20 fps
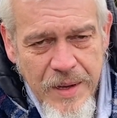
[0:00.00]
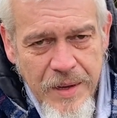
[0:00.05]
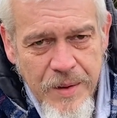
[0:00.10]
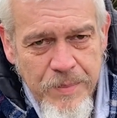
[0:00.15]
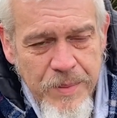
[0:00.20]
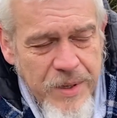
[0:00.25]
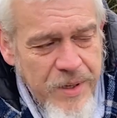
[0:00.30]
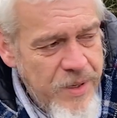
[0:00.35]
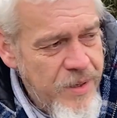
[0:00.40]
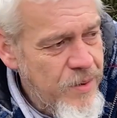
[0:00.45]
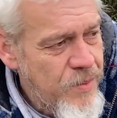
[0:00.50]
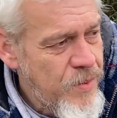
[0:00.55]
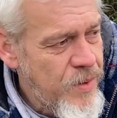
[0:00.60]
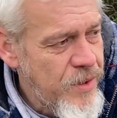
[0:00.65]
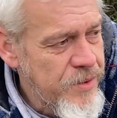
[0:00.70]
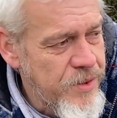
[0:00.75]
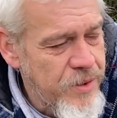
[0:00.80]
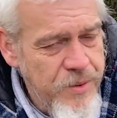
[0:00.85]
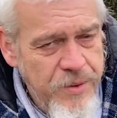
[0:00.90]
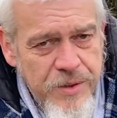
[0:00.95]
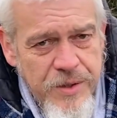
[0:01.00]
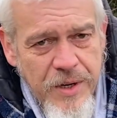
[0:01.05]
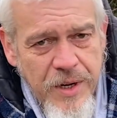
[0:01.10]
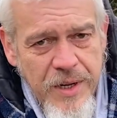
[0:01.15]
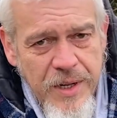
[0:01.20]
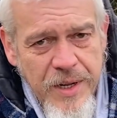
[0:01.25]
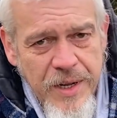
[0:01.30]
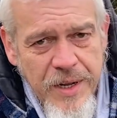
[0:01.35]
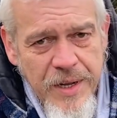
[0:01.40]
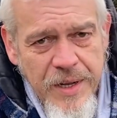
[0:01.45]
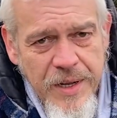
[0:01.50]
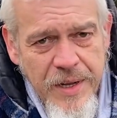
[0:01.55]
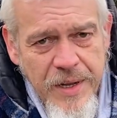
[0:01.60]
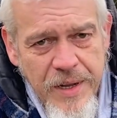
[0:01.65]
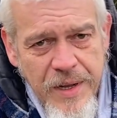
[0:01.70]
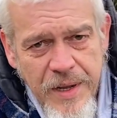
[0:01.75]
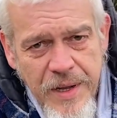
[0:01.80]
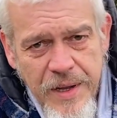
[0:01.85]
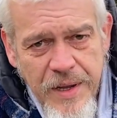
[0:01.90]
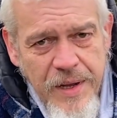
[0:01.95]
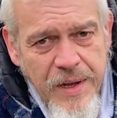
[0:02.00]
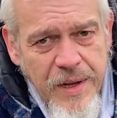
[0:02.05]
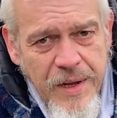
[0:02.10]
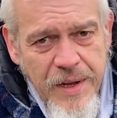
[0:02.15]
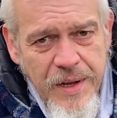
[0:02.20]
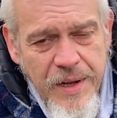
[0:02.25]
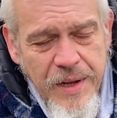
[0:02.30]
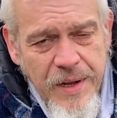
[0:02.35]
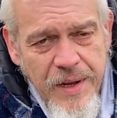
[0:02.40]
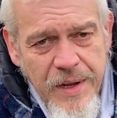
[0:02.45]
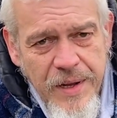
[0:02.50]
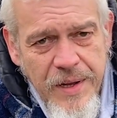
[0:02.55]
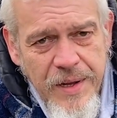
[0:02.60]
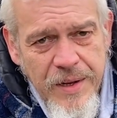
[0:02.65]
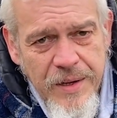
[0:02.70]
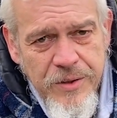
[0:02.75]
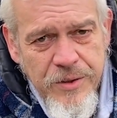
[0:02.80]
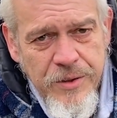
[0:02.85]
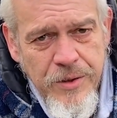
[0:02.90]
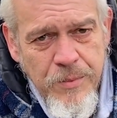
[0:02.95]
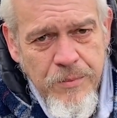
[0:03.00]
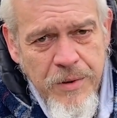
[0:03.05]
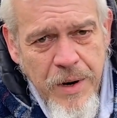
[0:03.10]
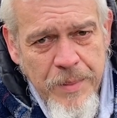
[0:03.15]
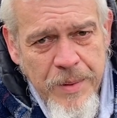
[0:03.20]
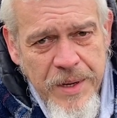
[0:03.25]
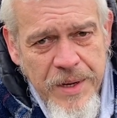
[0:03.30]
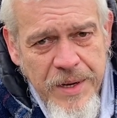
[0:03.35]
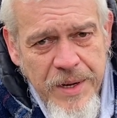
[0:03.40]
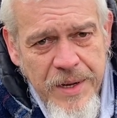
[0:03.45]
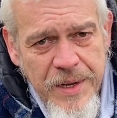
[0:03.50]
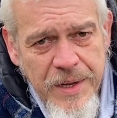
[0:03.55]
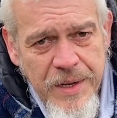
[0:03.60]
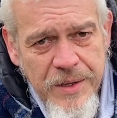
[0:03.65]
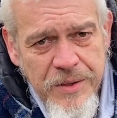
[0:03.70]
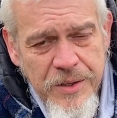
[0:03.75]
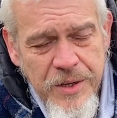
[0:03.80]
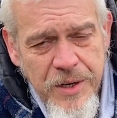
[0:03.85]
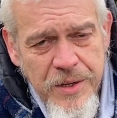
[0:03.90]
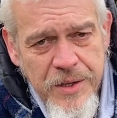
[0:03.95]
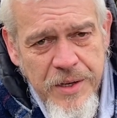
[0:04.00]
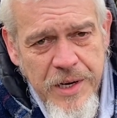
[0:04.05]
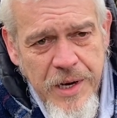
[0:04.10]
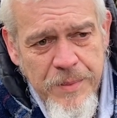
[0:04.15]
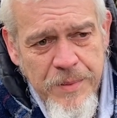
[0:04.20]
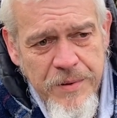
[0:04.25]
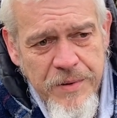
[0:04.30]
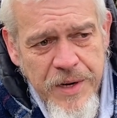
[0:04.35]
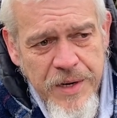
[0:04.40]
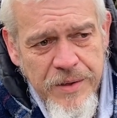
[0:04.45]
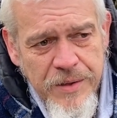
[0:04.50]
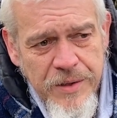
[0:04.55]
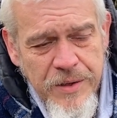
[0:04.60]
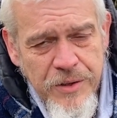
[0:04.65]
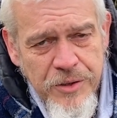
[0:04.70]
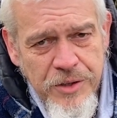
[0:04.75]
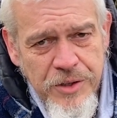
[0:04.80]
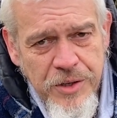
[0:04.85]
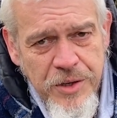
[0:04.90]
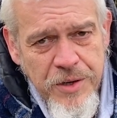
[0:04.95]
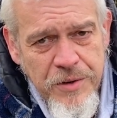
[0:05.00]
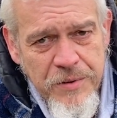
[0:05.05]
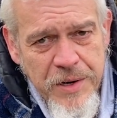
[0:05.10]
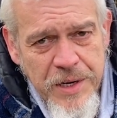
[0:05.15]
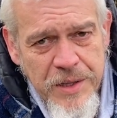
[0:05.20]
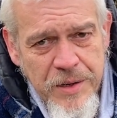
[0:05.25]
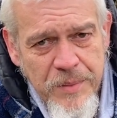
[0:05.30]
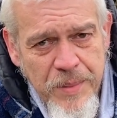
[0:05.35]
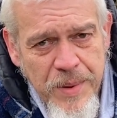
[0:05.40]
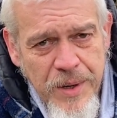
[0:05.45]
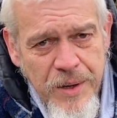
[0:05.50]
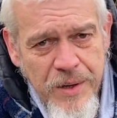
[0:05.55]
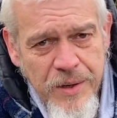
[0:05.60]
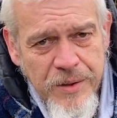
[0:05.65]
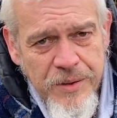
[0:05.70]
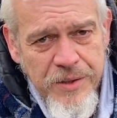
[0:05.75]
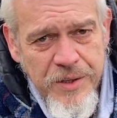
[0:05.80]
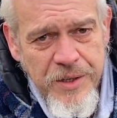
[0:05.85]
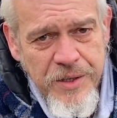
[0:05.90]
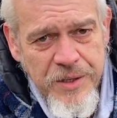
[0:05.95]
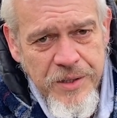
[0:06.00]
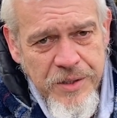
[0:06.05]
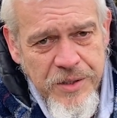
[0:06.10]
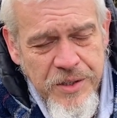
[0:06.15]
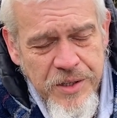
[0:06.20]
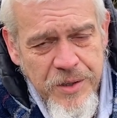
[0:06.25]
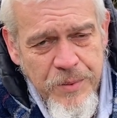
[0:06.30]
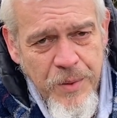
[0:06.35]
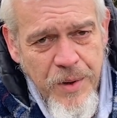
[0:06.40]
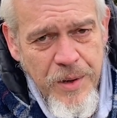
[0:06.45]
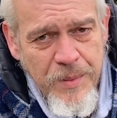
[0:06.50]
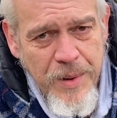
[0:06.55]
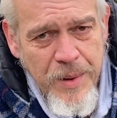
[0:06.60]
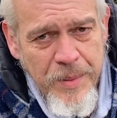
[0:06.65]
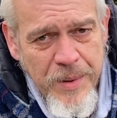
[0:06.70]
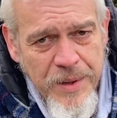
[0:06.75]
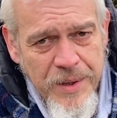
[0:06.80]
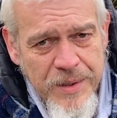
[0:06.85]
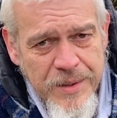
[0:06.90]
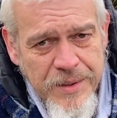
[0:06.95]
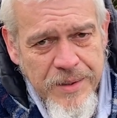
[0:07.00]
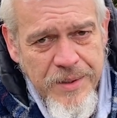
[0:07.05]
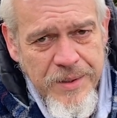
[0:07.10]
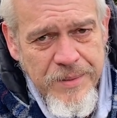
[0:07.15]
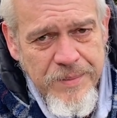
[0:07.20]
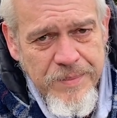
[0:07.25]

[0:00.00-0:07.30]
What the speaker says: But what I'll do is I'll stop rabbiting, turn the camera around, and I'll show you around the plot so you can see what I'm up against.